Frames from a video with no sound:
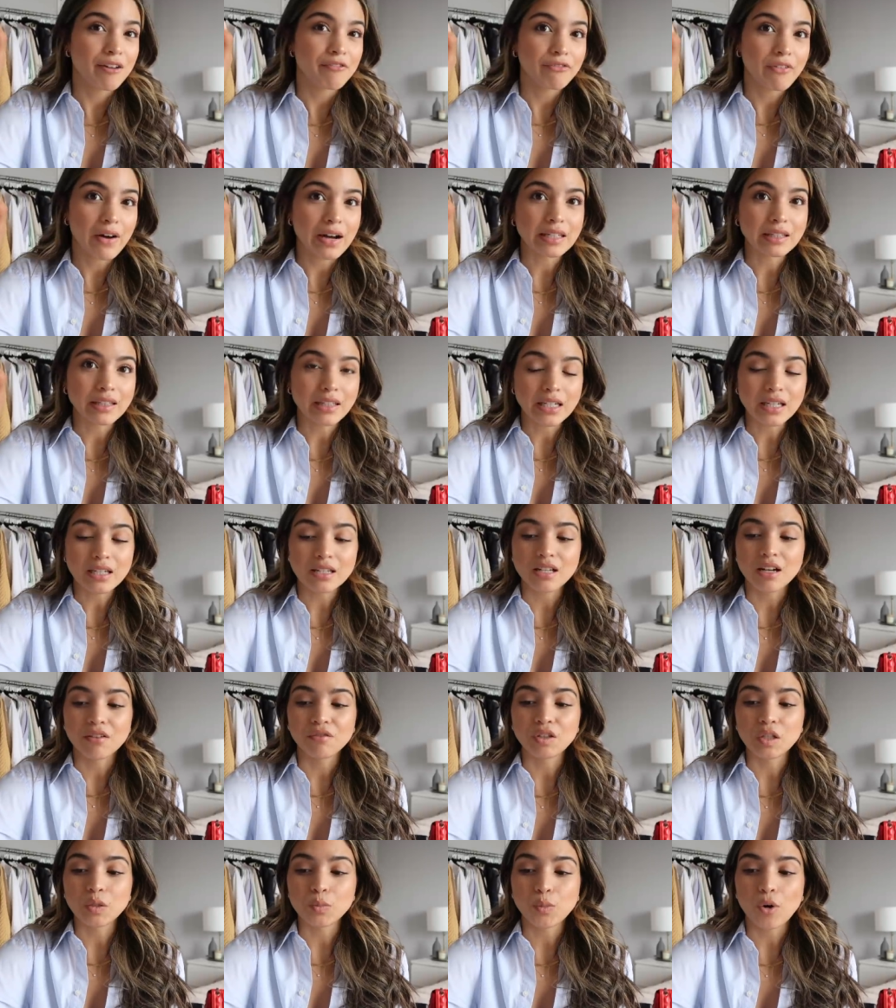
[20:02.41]
and find links
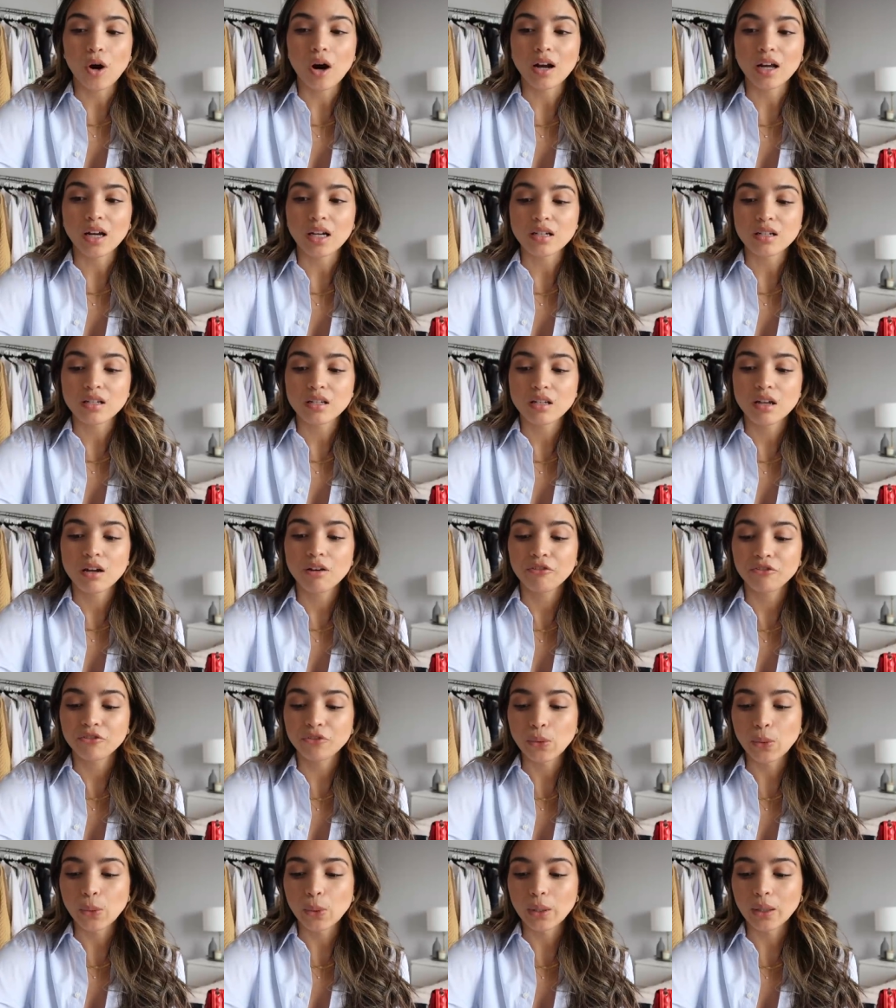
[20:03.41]
of these products
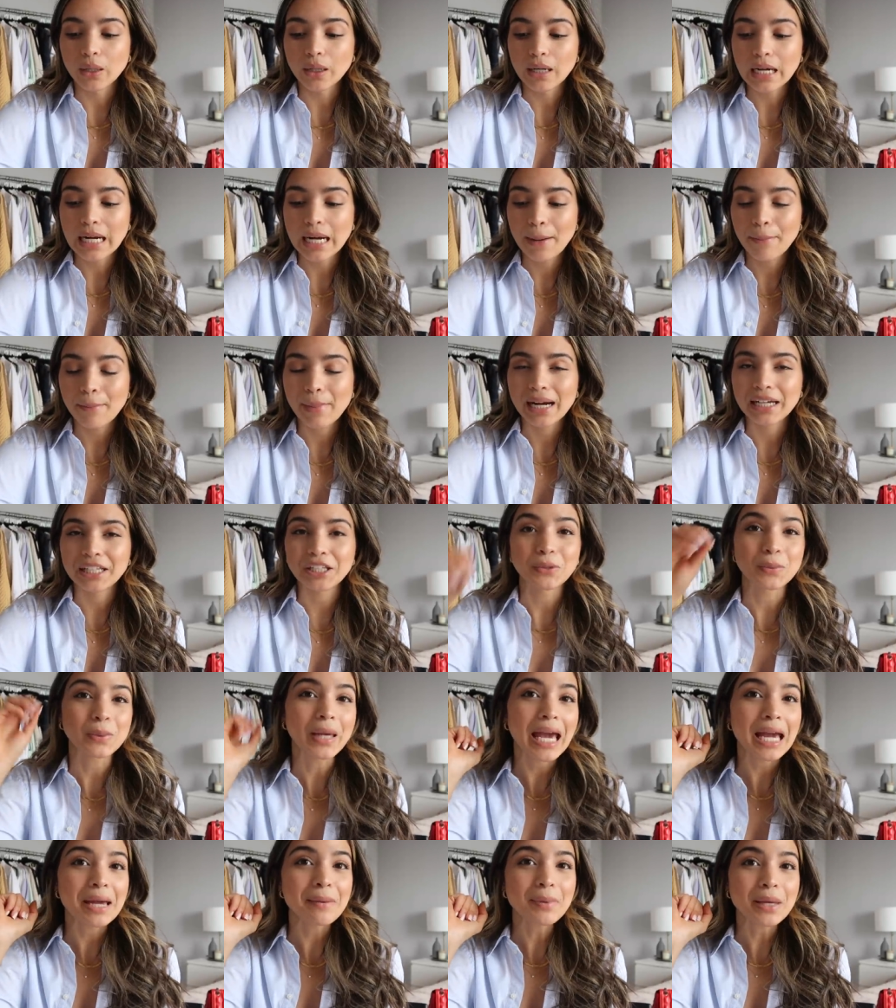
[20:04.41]
for my
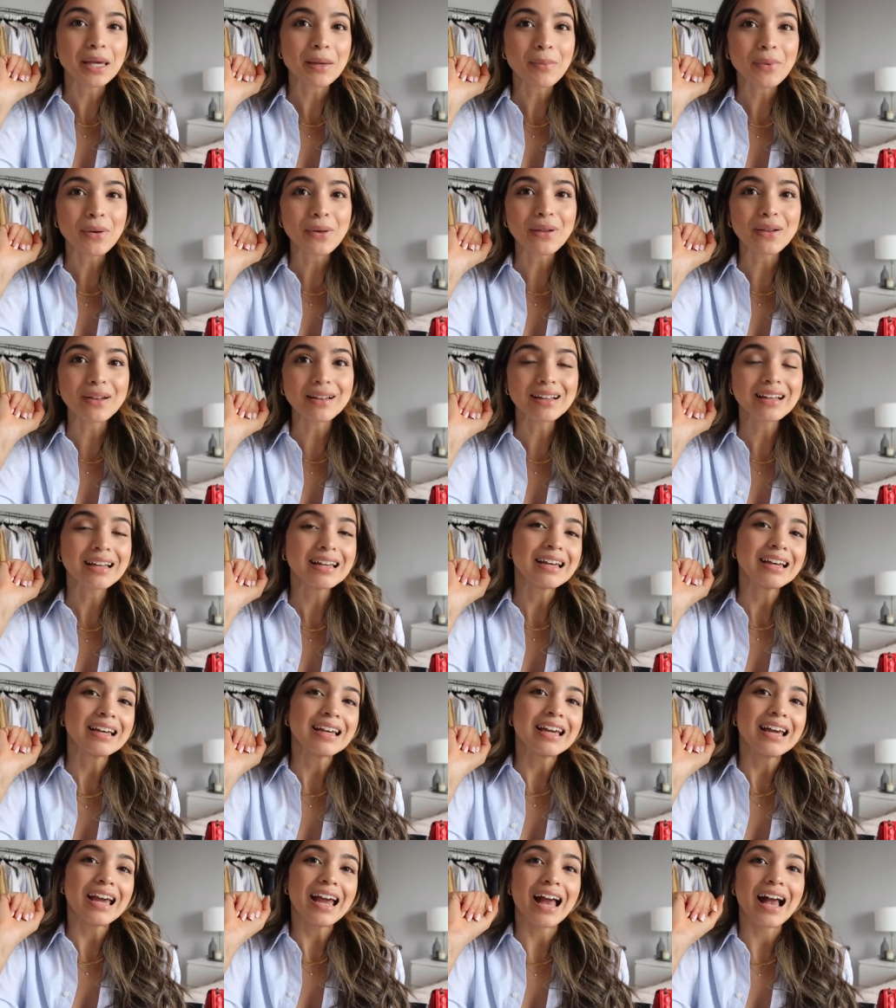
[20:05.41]
UK people
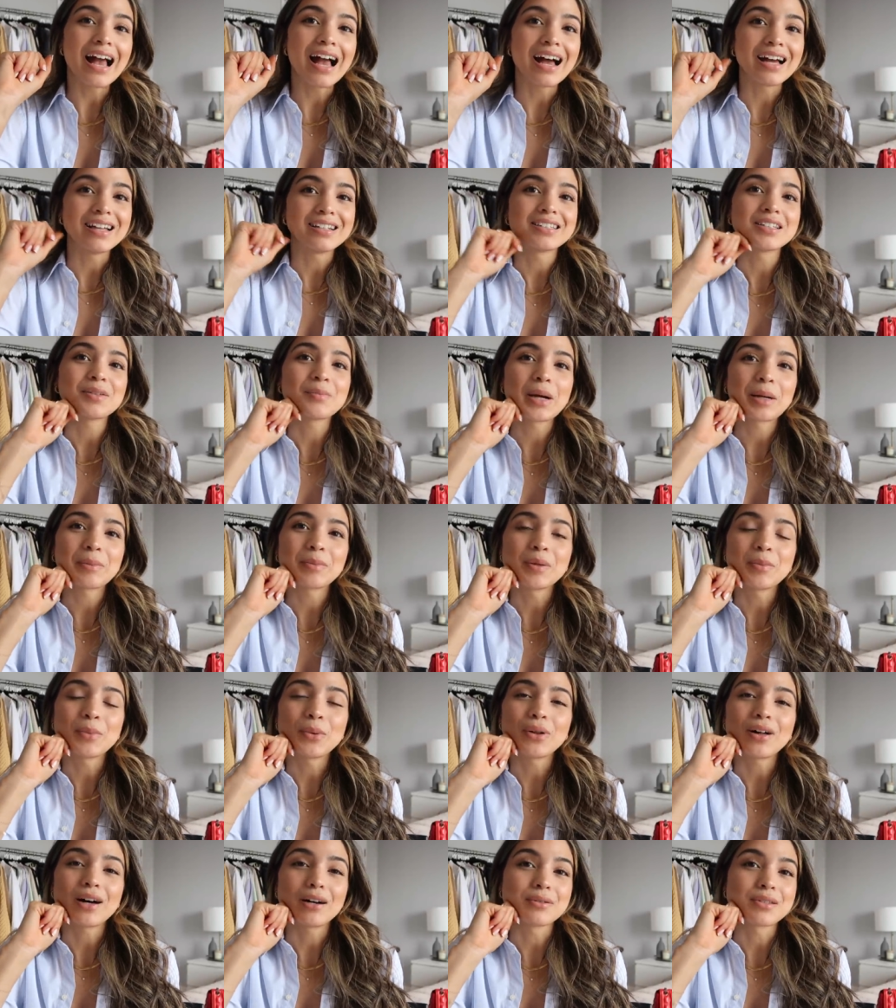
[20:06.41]
and my
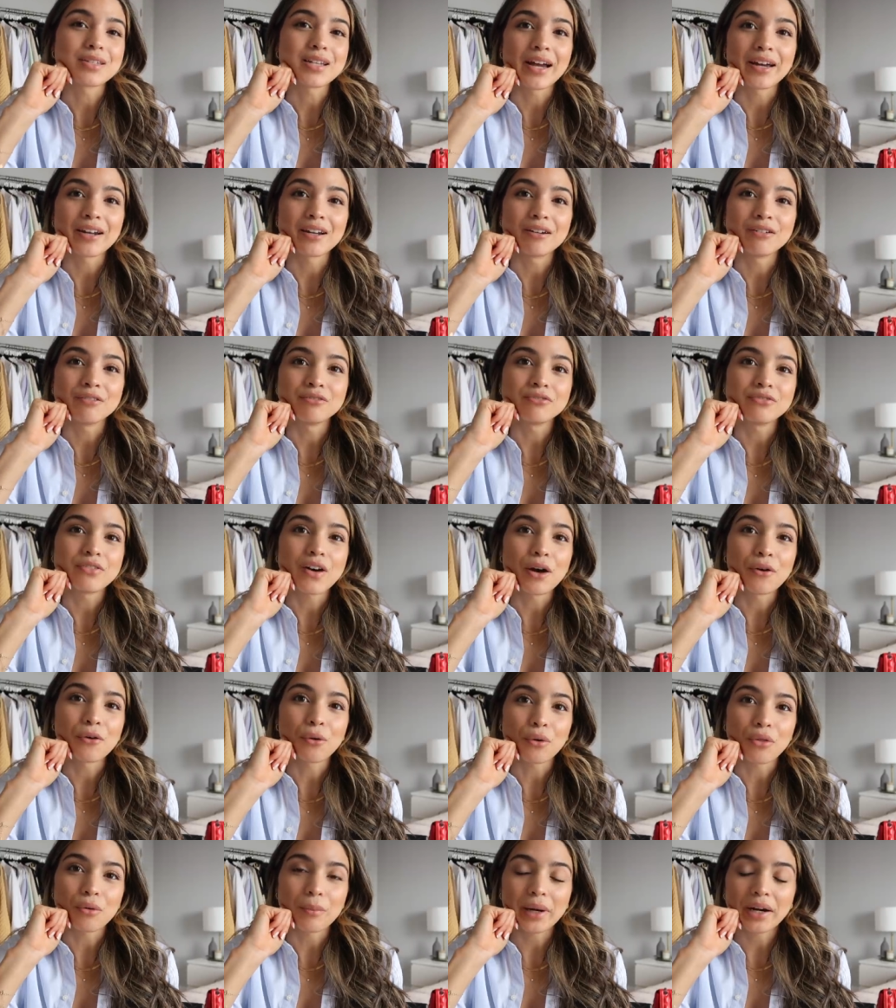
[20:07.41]
people outside of uh,
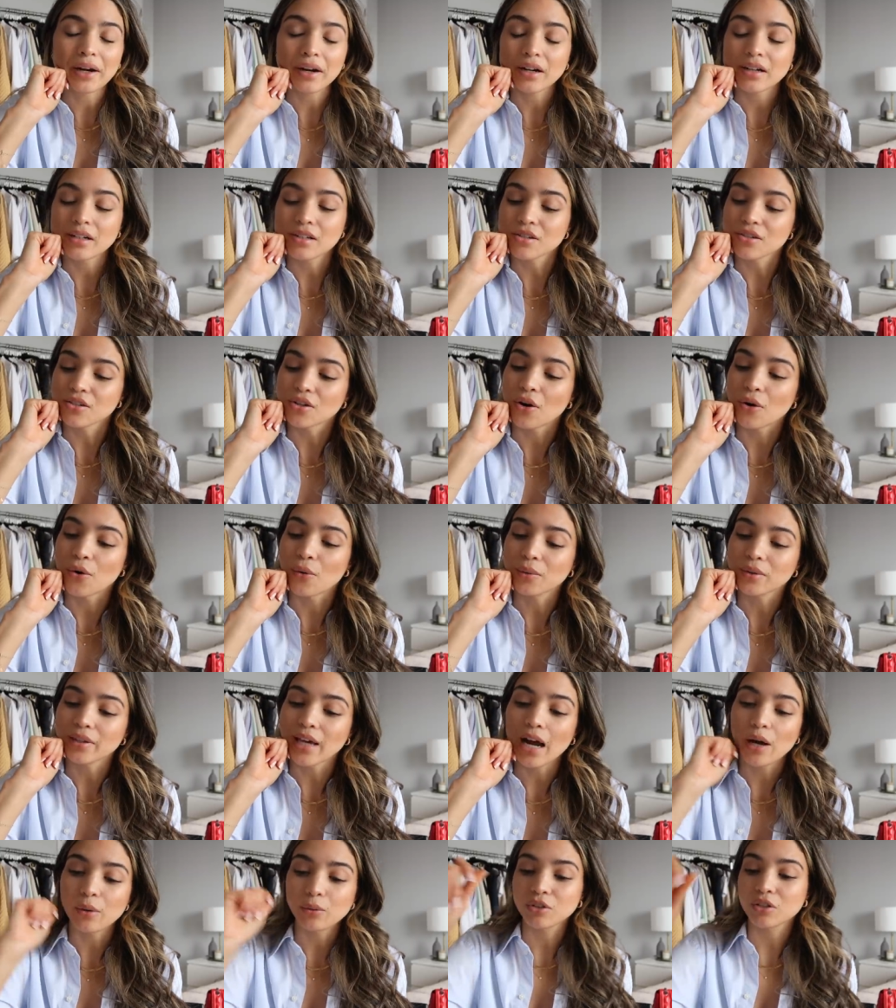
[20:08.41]
North America. So
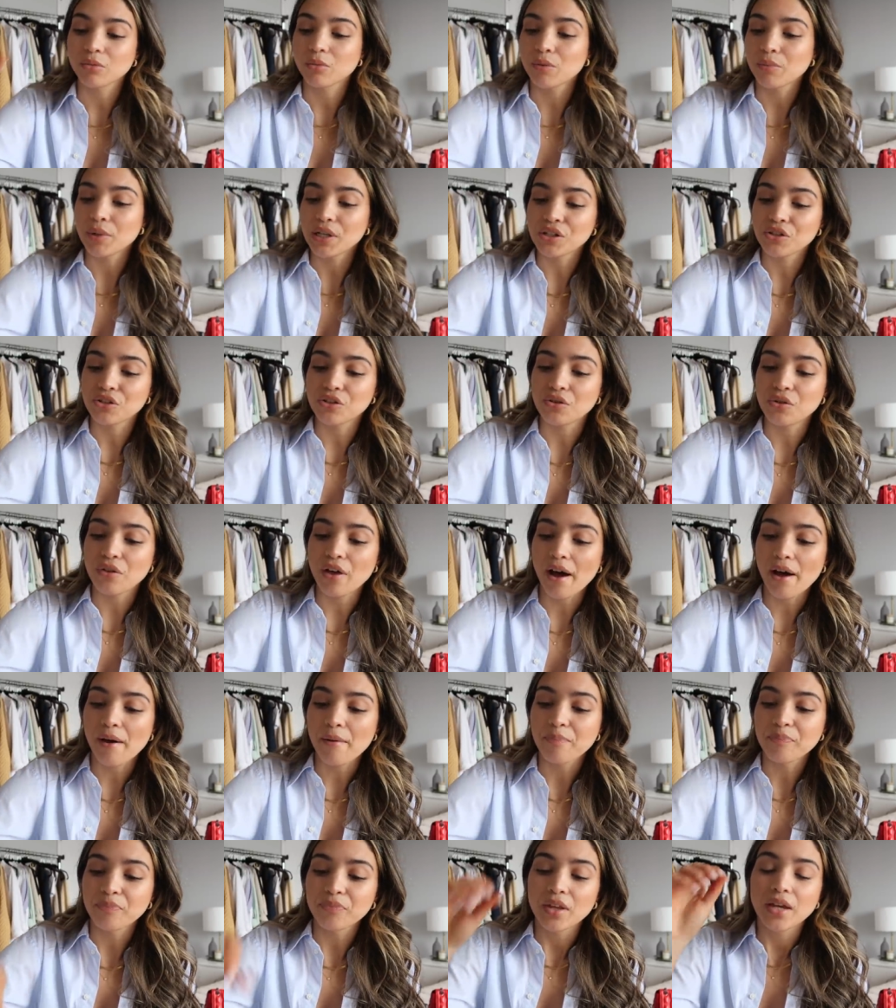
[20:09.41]
yeah, I will do my best to do
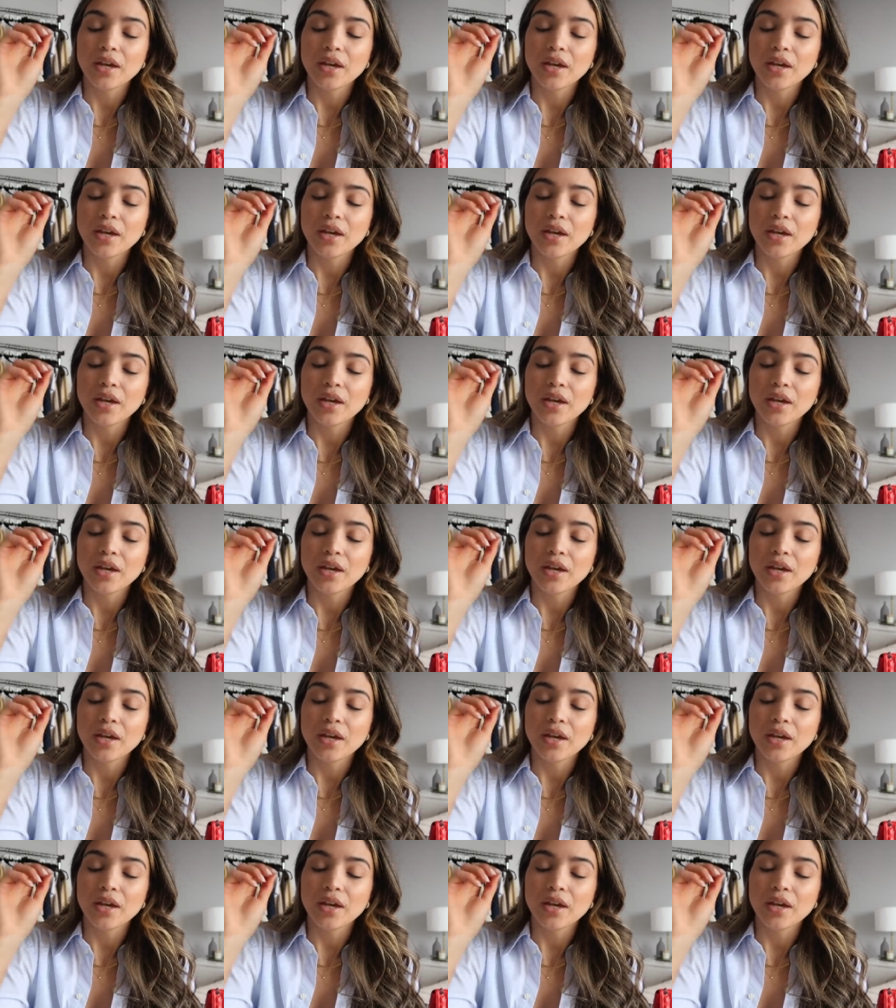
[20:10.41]
that.